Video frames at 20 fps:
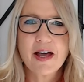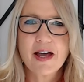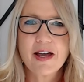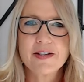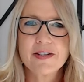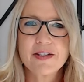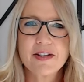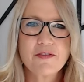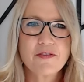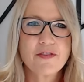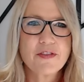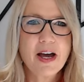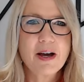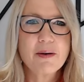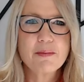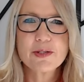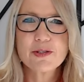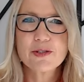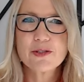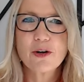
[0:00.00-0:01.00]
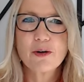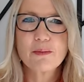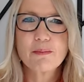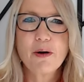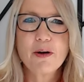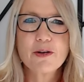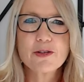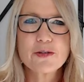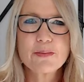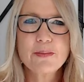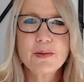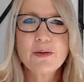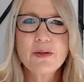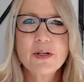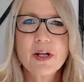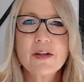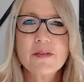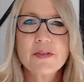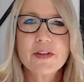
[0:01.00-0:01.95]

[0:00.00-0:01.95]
And if that was not possible,